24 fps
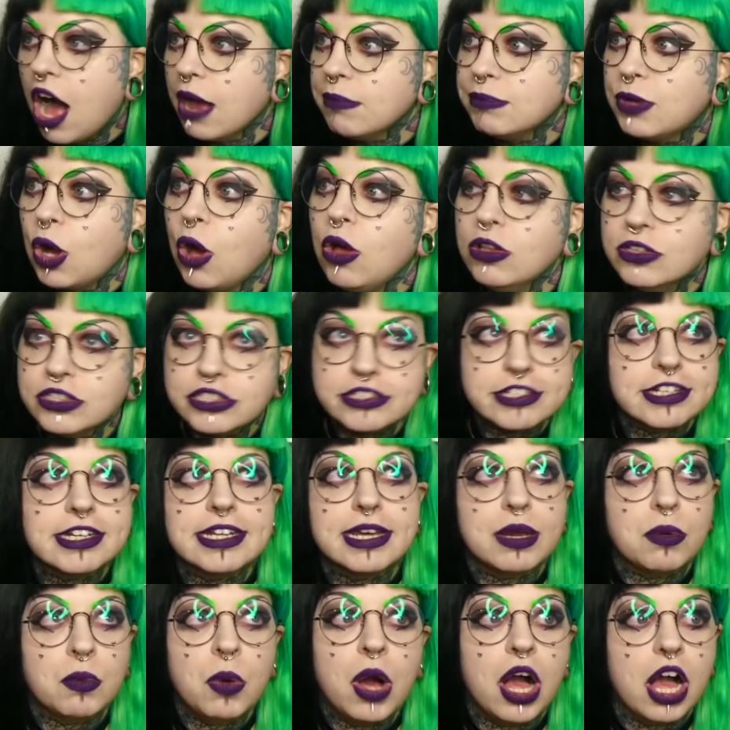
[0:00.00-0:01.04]
I'm constantly
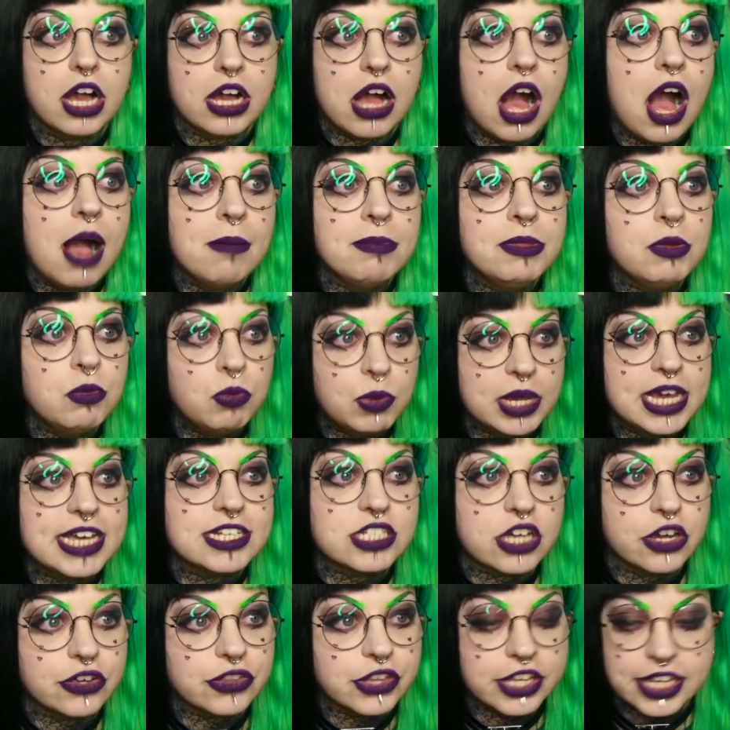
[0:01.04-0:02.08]
at work. I'm the
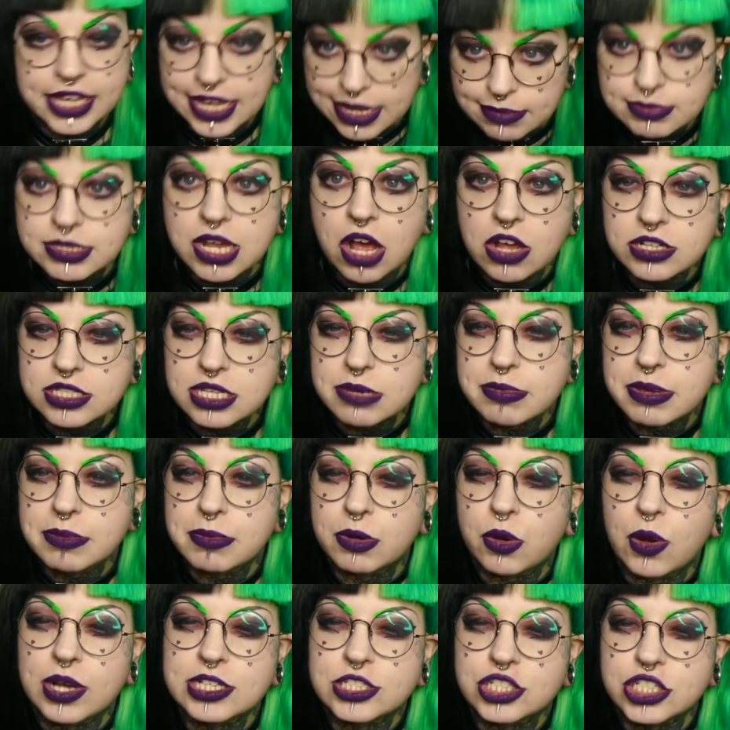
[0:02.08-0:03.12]
weirdo that keeps asking people
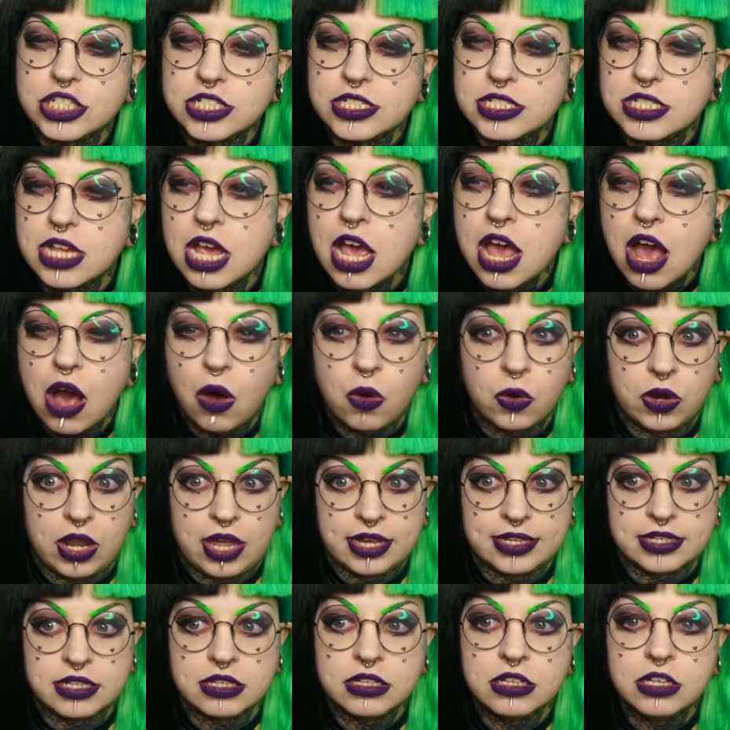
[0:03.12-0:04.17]
questions or
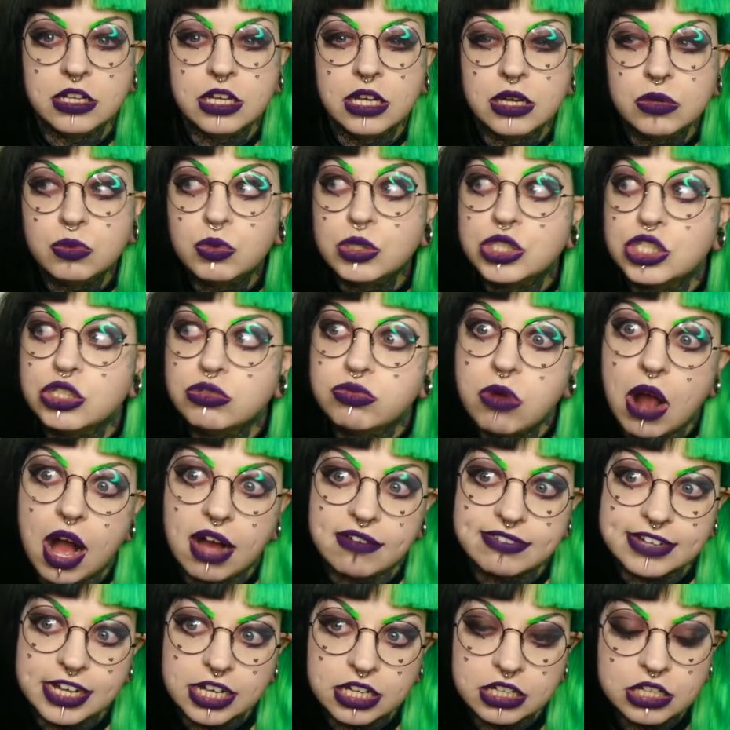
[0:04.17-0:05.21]
like, would you
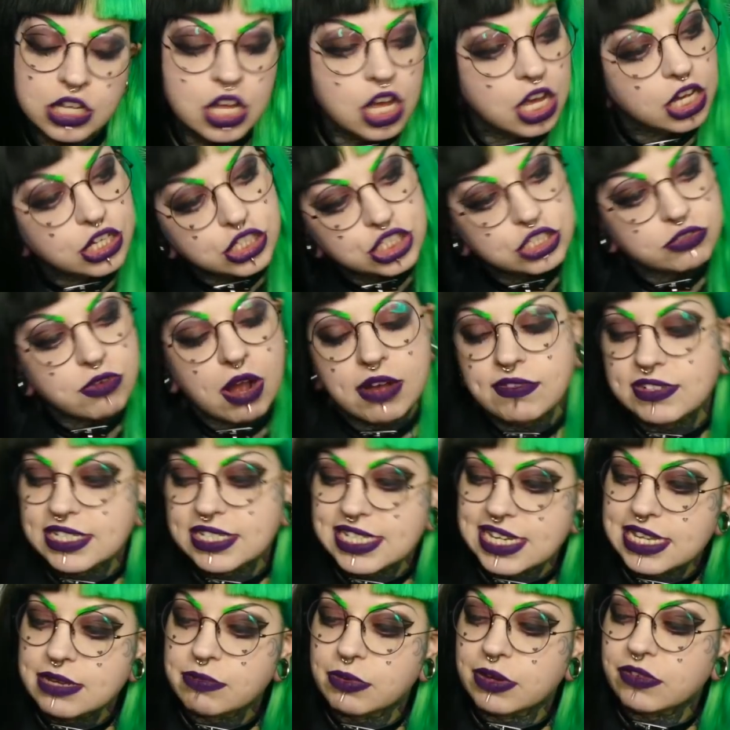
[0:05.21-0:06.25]
rather? Who'd you rather
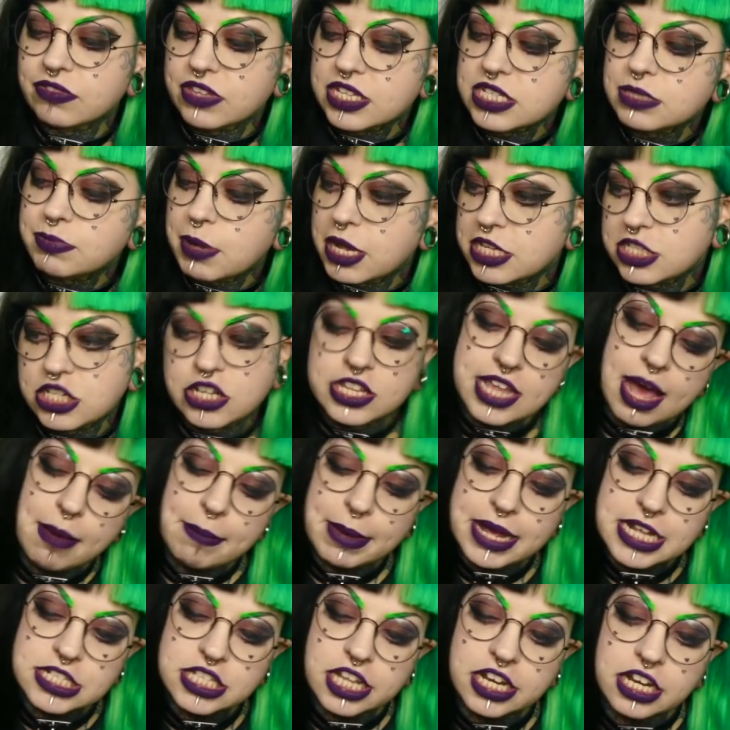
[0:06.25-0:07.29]
sleep with, this person or that
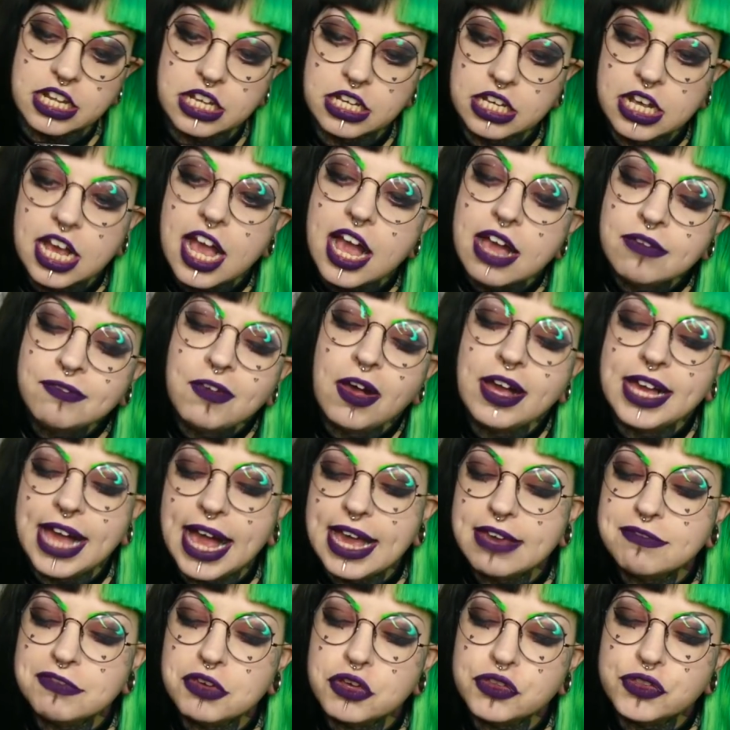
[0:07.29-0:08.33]
person? If I gave
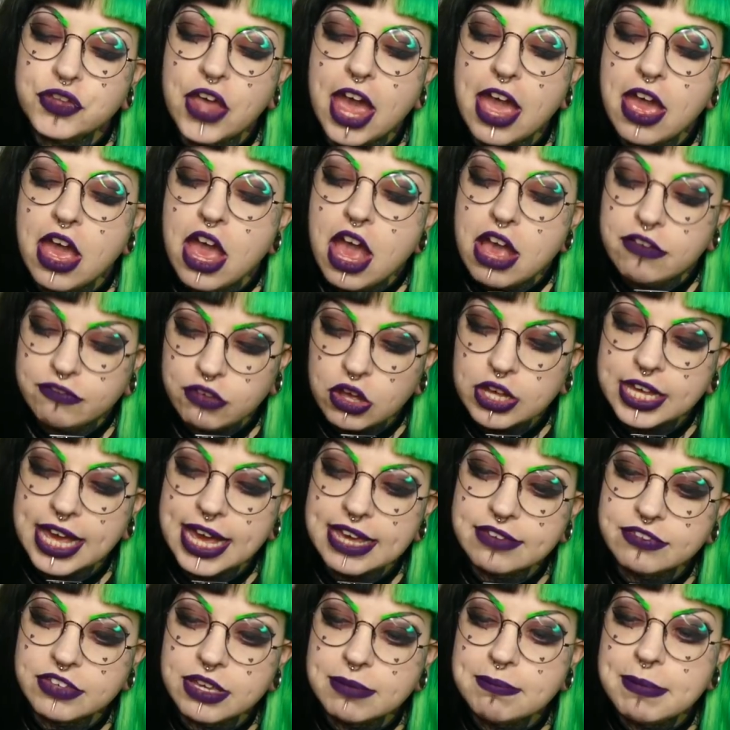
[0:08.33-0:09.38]
you if I
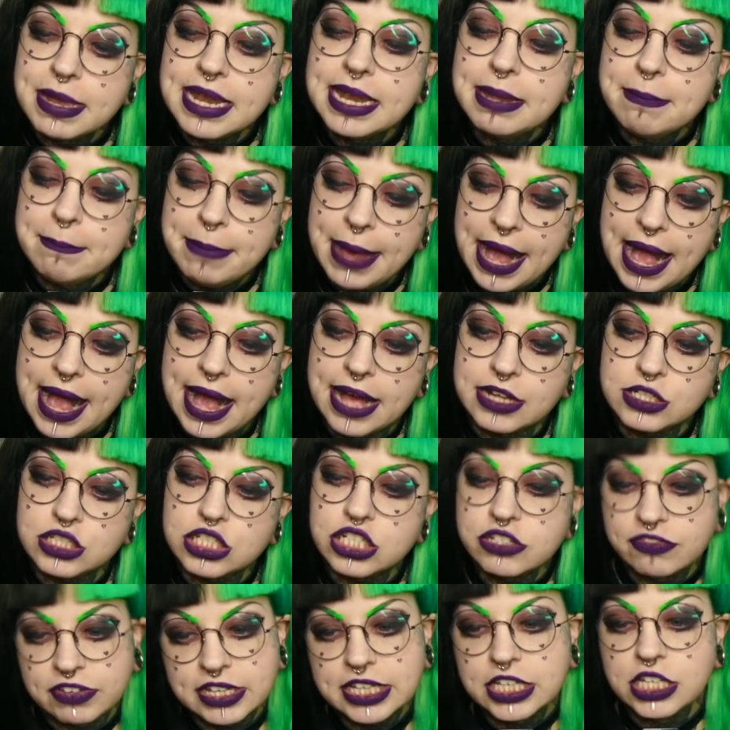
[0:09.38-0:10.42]
gave you £1,000,000, do
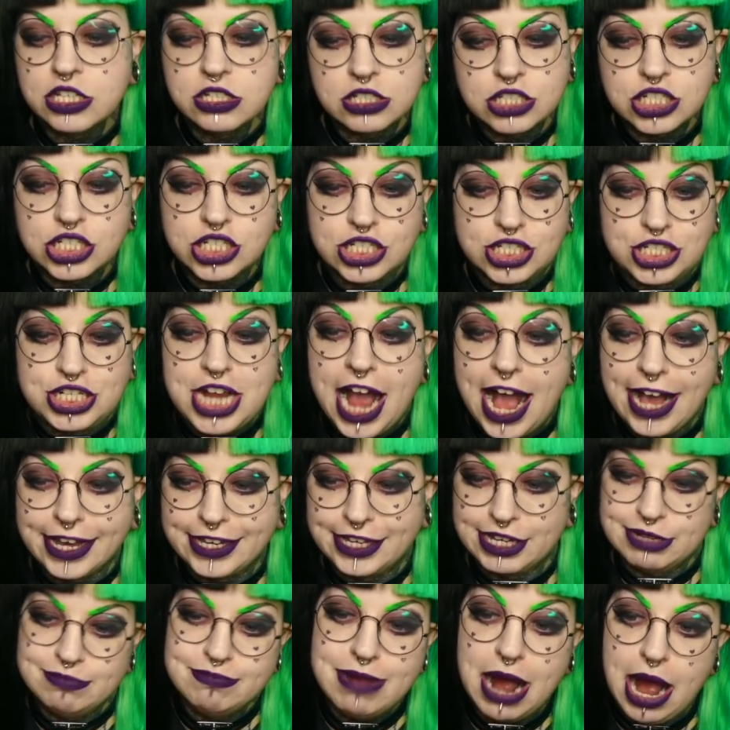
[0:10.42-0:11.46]
you think you'd shag
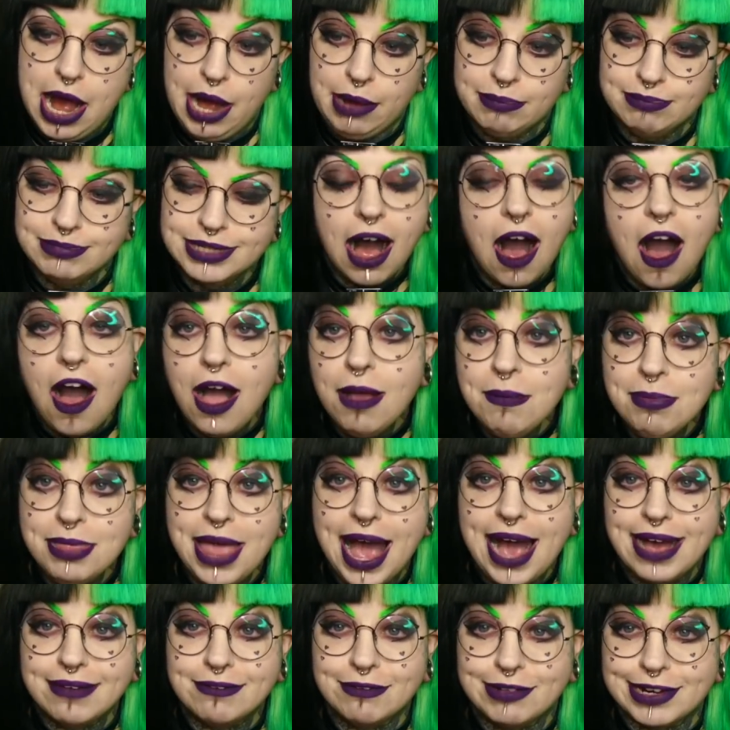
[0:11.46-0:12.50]
your mum? I'm
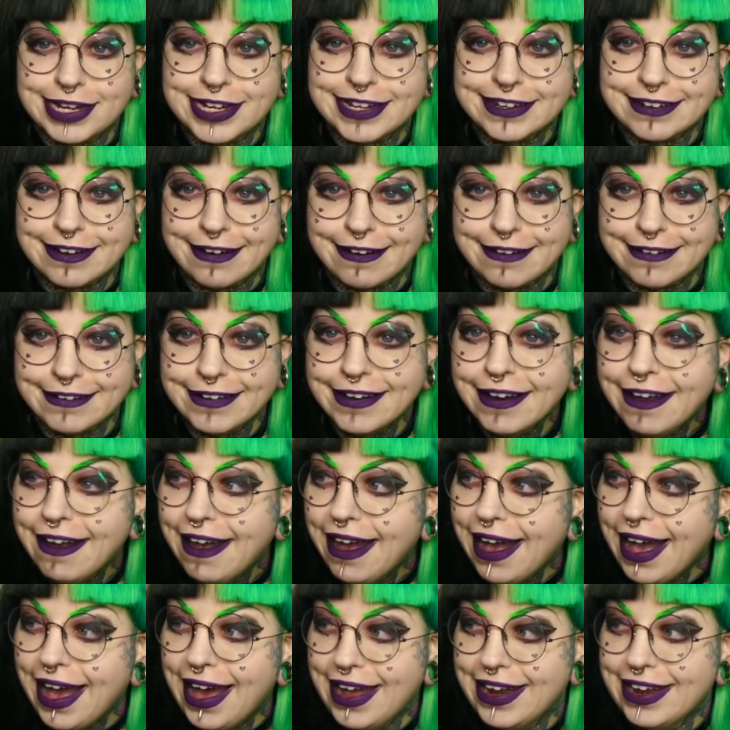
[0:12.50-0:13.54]
that weirdo.
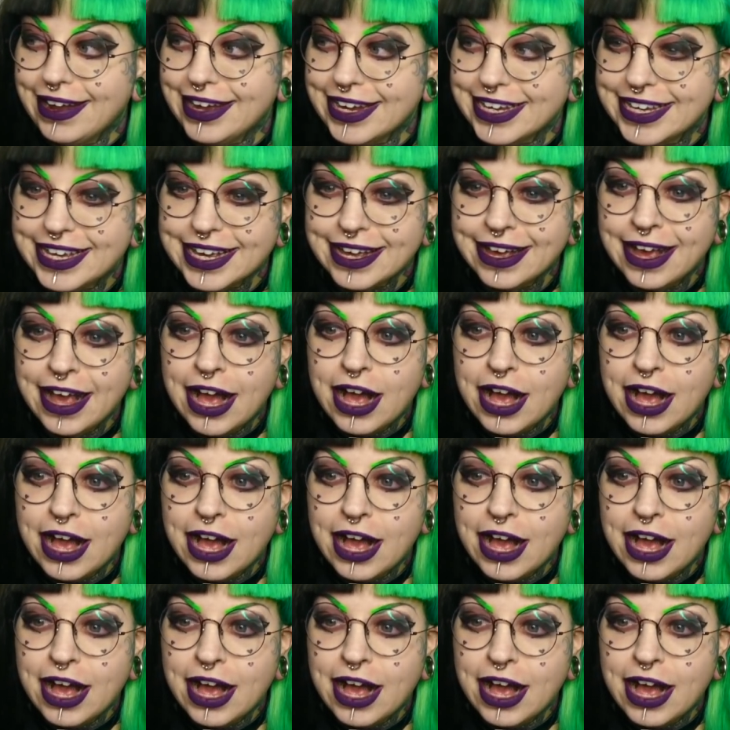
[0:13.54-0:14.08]
And like,